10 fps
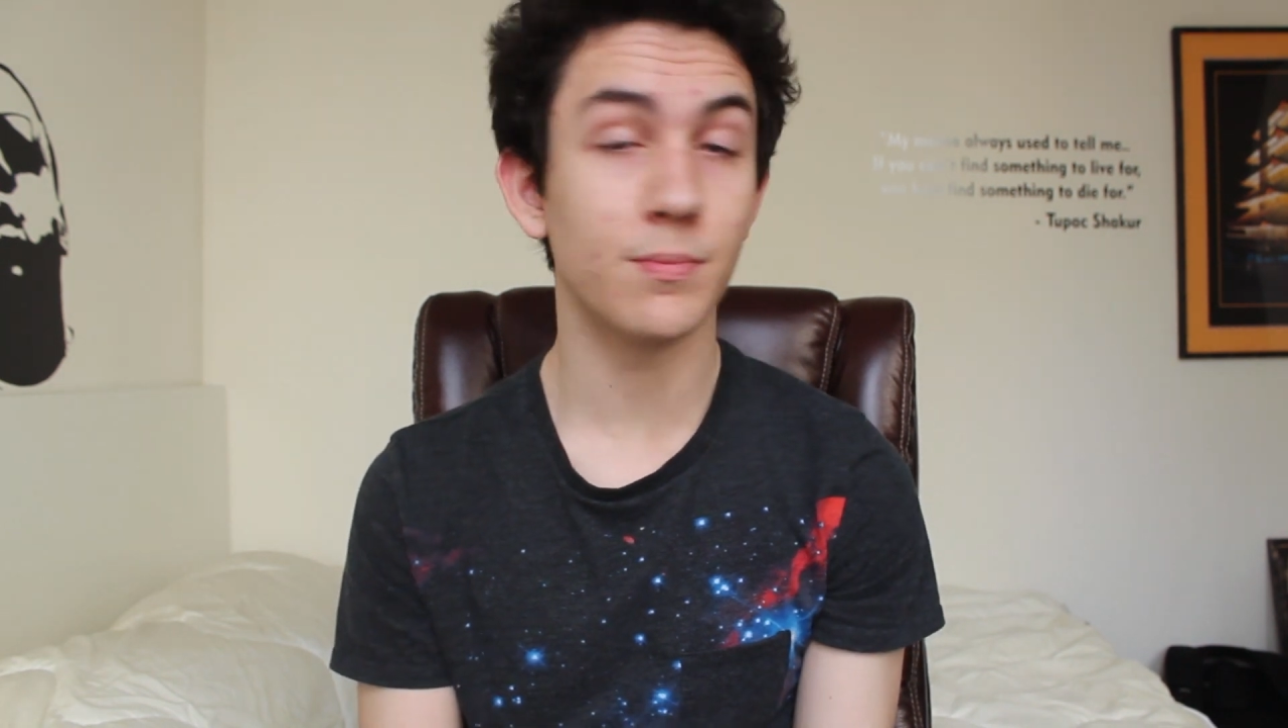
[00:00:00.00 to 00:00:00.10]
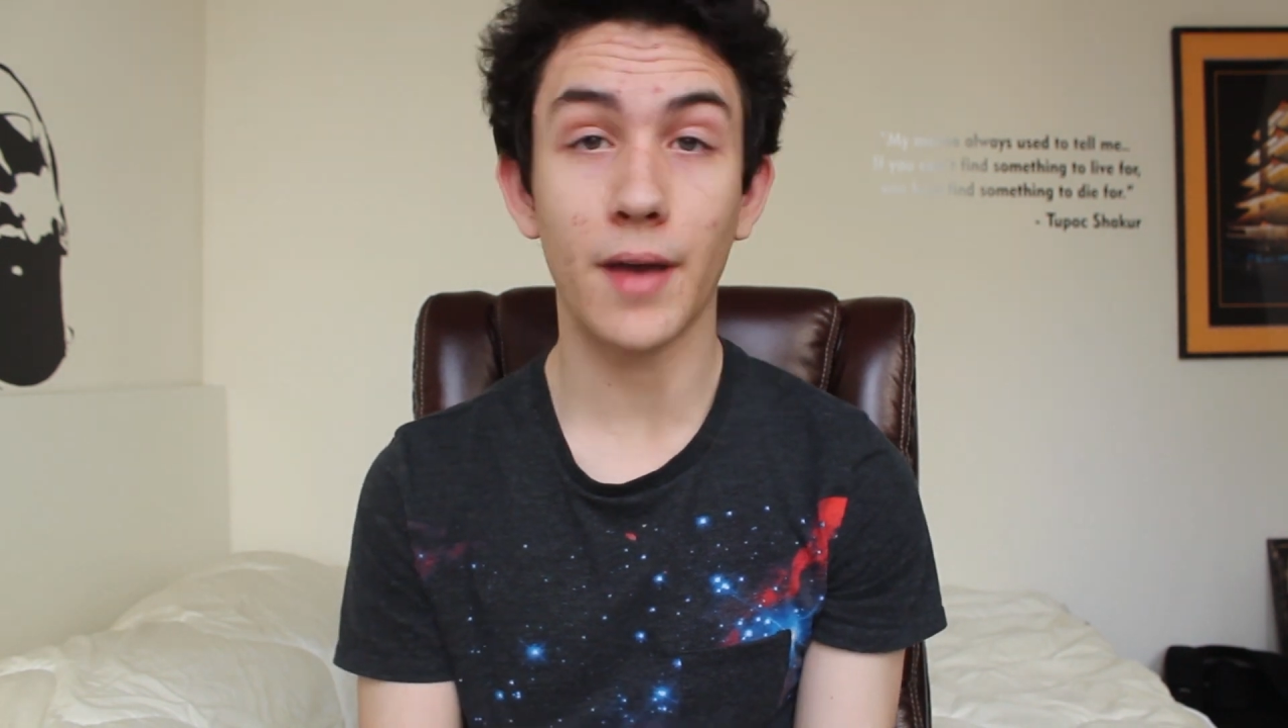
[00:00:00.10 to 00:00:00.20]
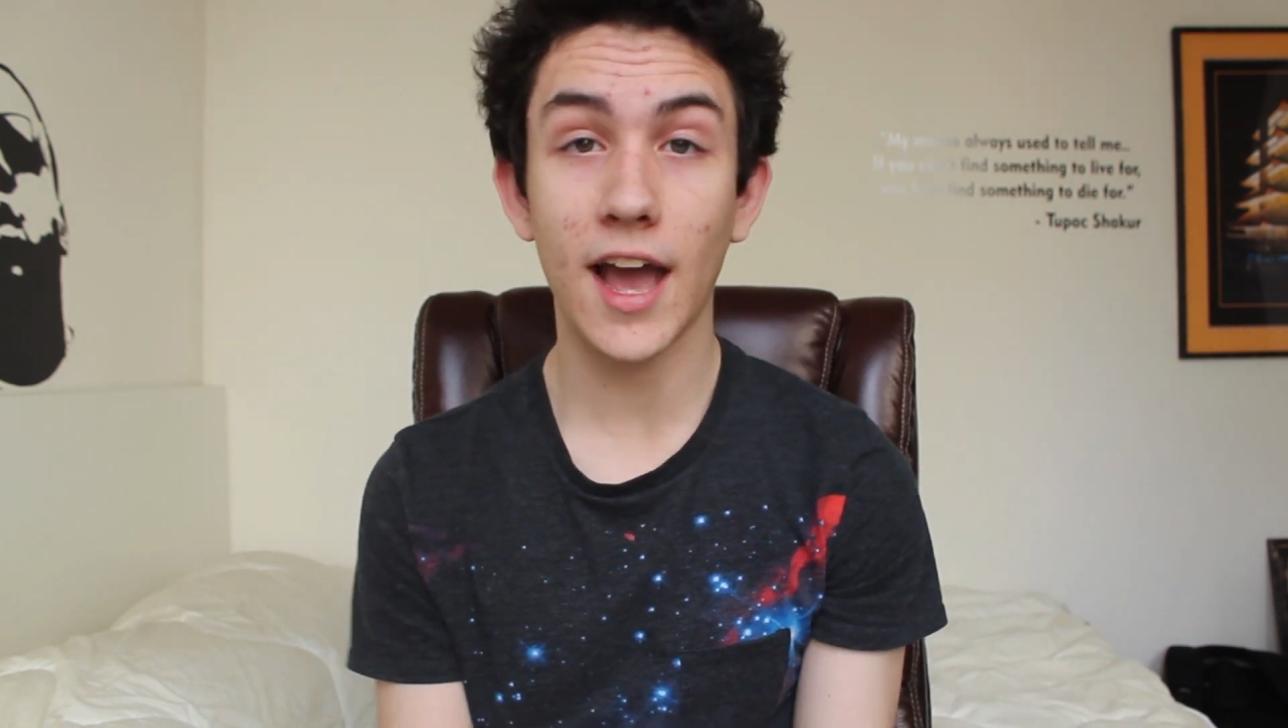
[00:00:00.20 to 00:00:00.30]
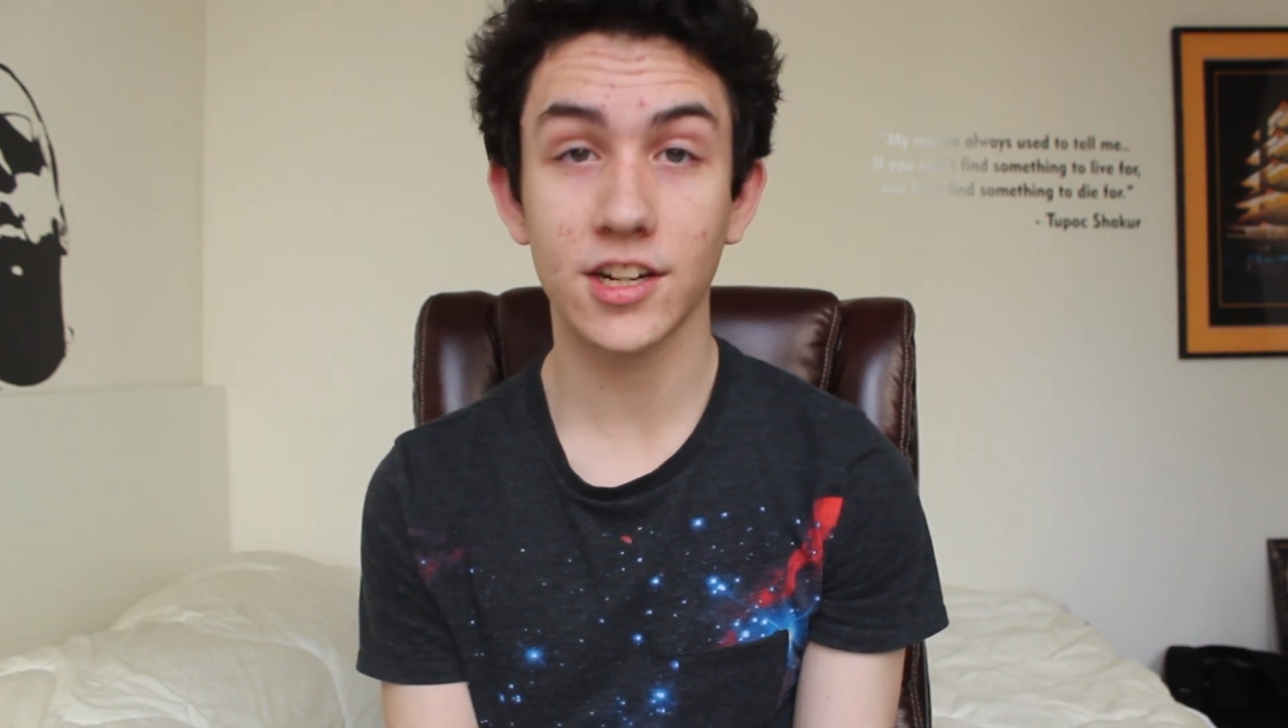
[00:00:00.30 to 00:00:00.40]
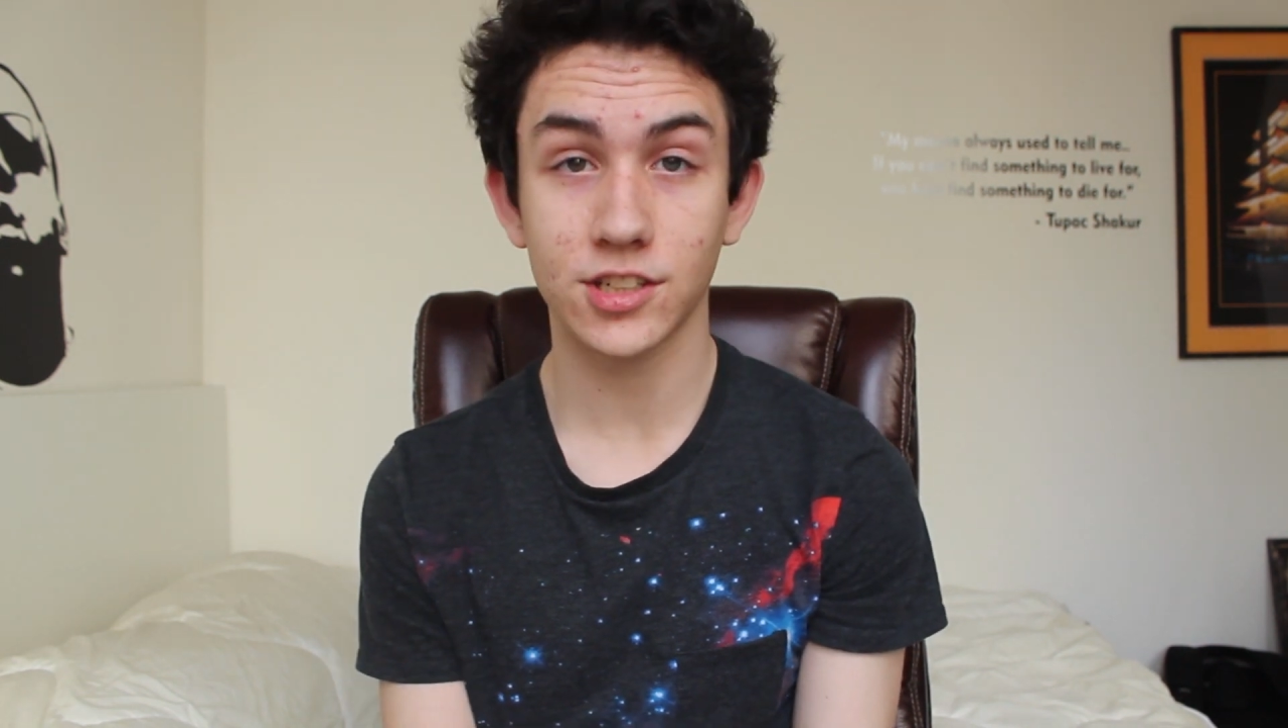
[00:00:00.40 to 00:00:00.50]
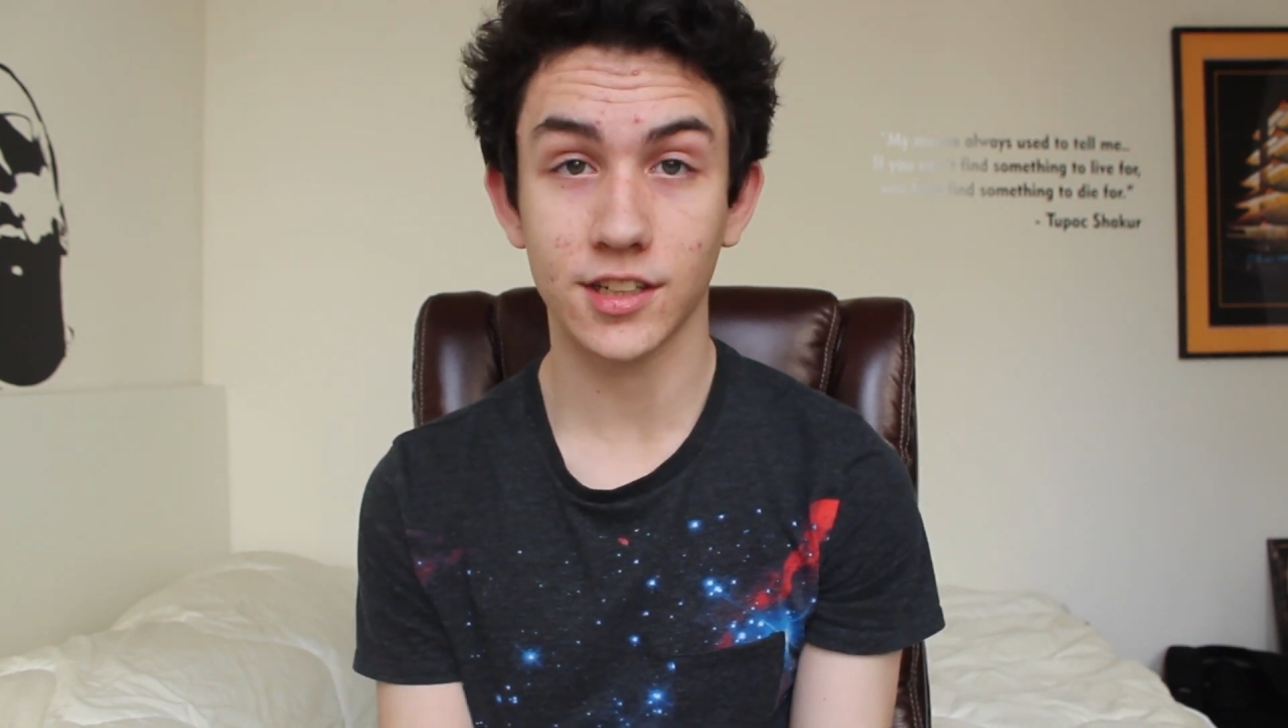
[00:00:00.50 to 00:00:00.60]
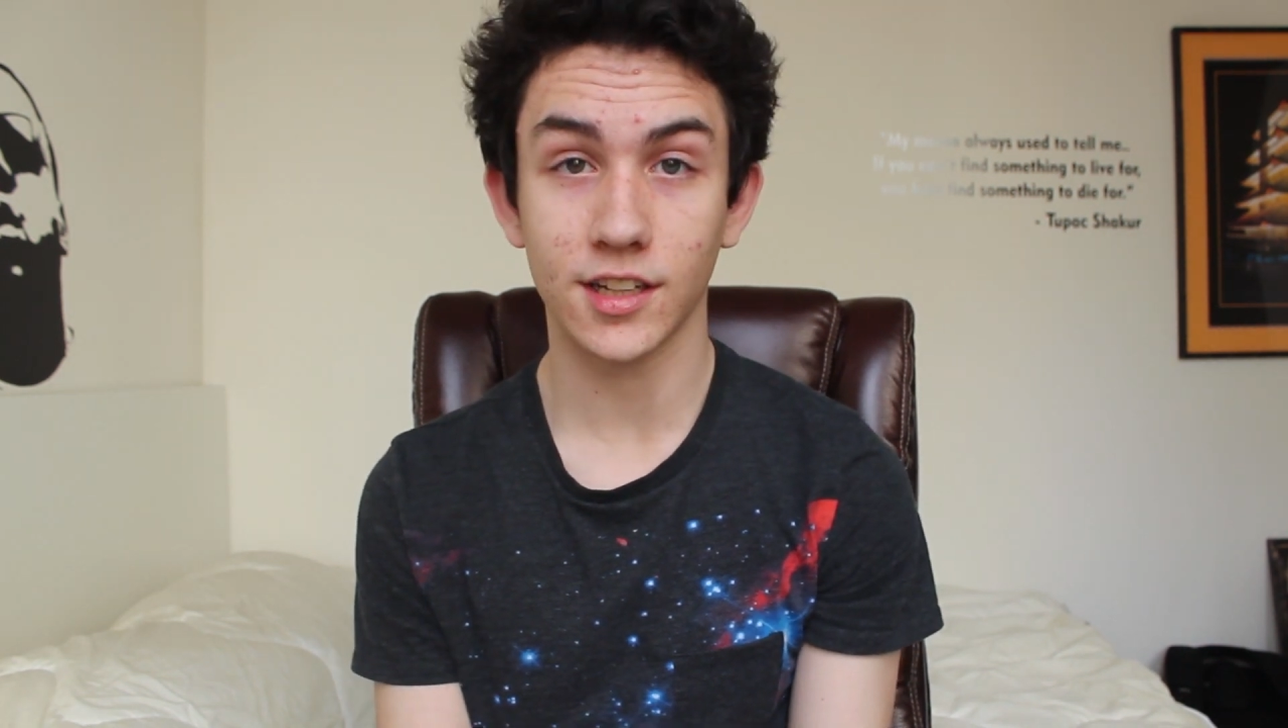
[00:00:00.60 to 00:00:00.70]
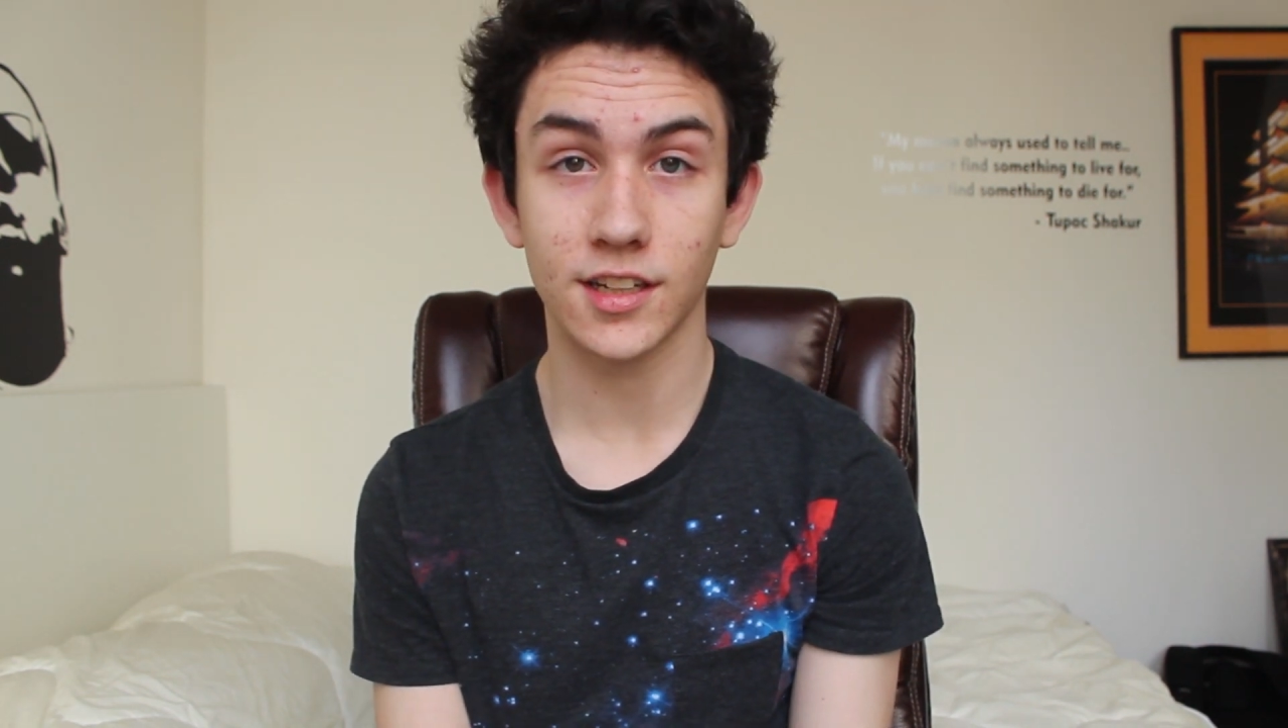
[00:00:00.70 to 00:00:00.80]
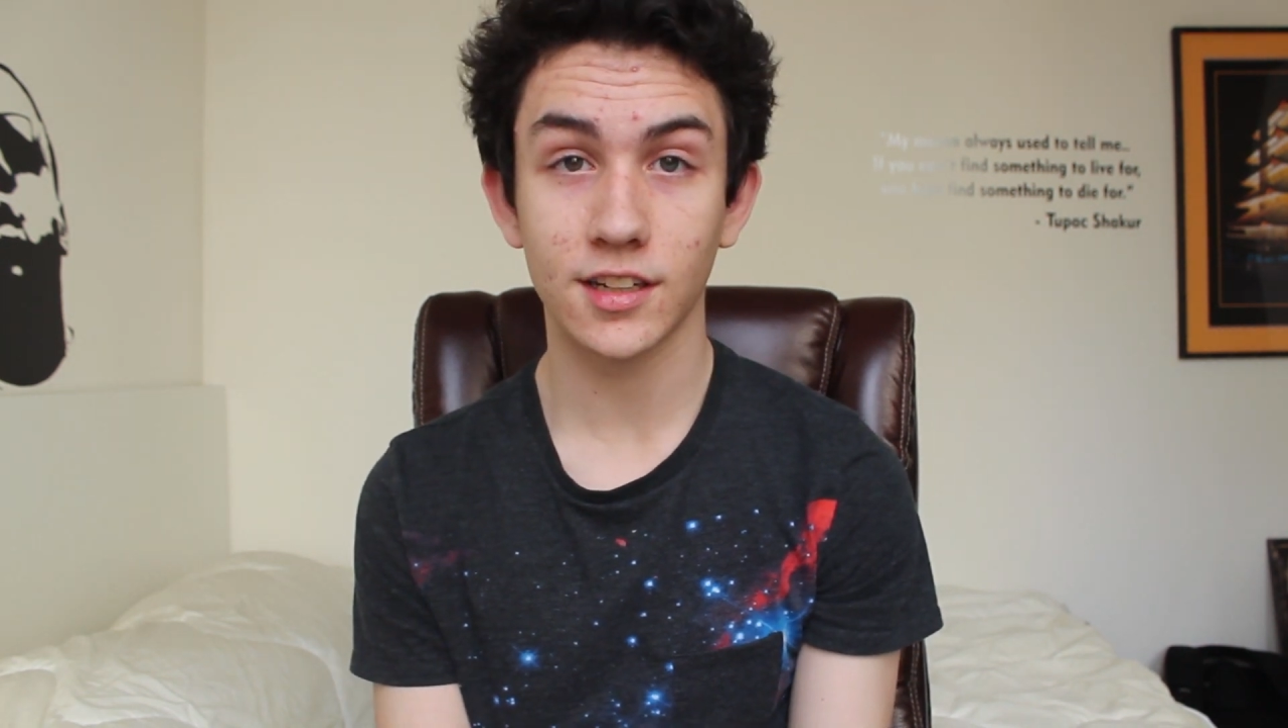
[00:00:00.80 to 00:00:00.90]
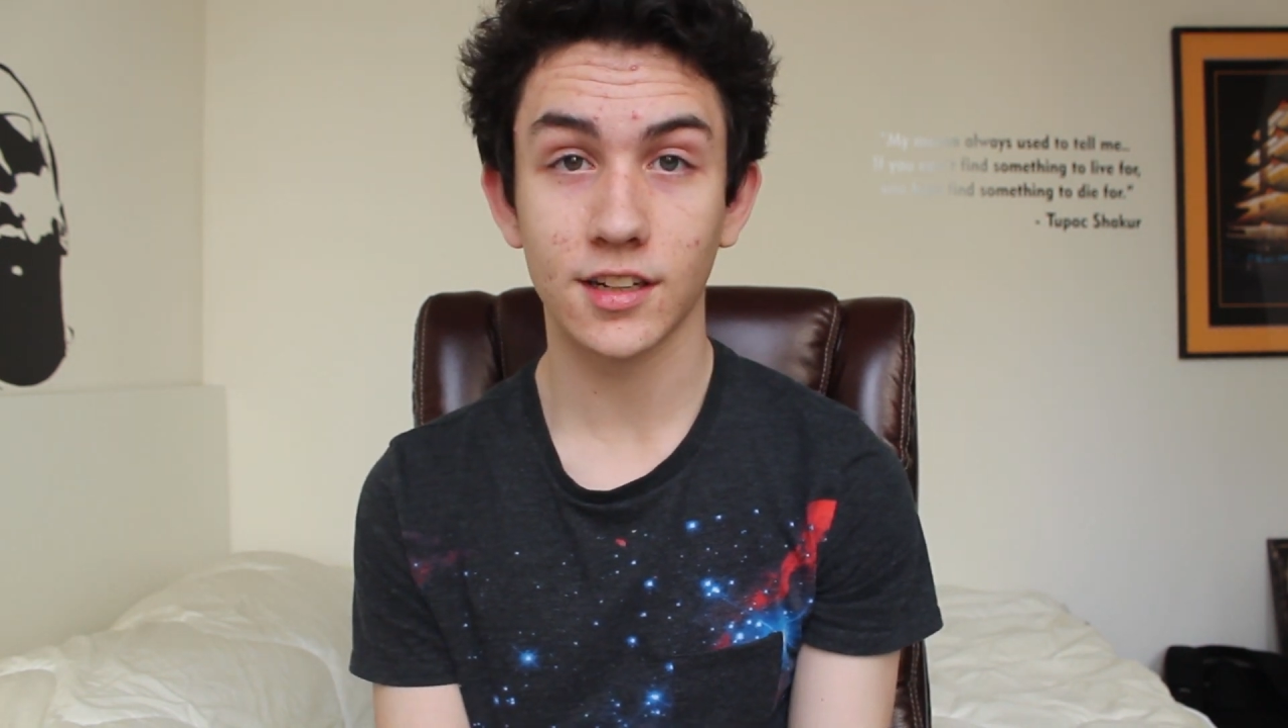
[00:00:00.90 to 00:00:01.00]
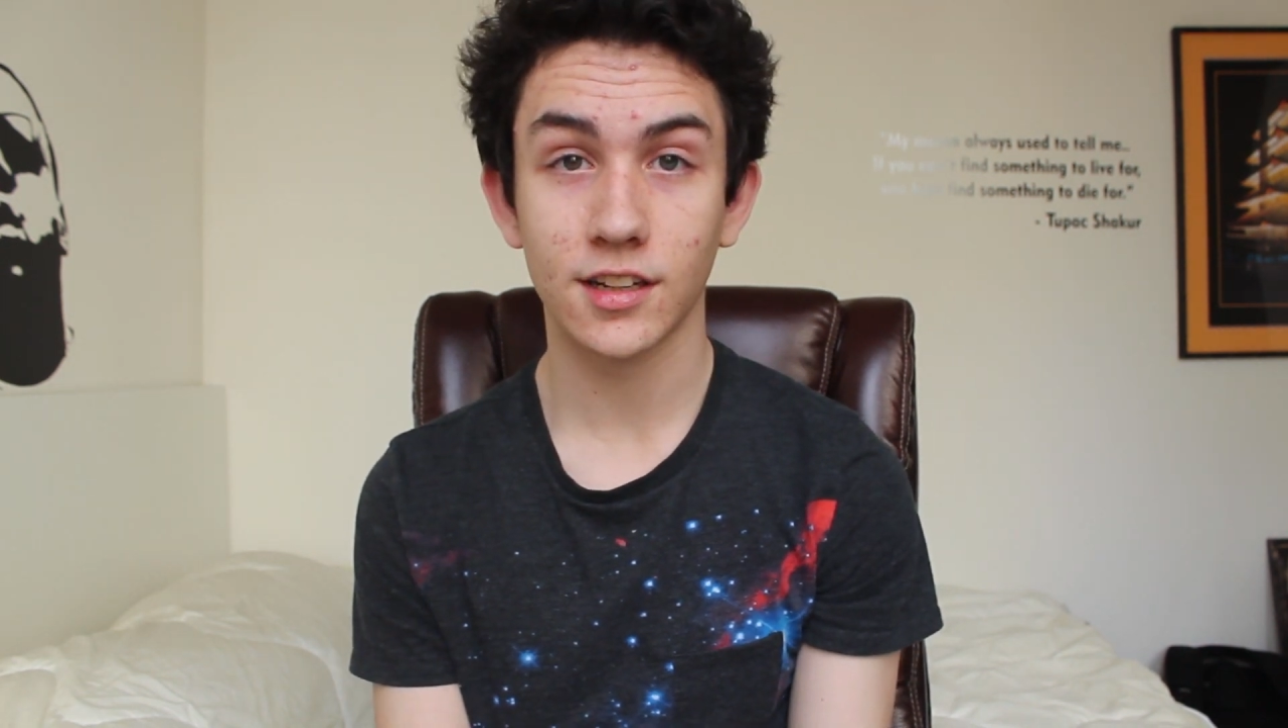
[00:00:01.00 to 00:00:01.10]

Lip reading: bashing it?